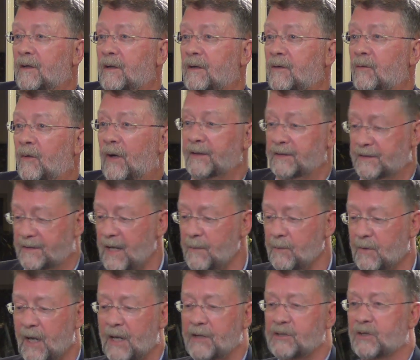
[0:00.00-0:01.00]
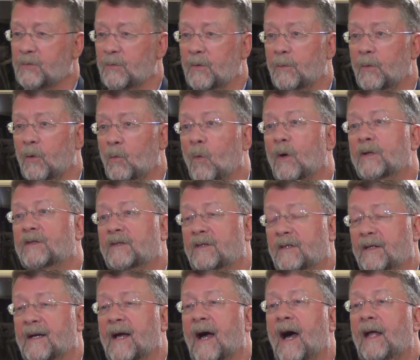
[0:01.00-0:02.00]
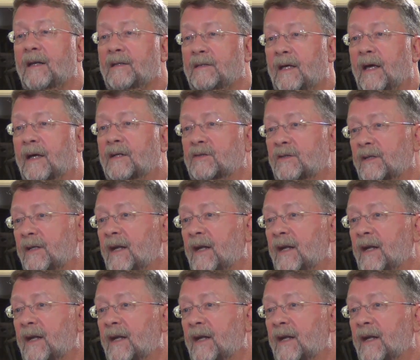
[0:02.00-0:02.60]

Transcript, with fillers: Yep. Right? Same customer, but what's the context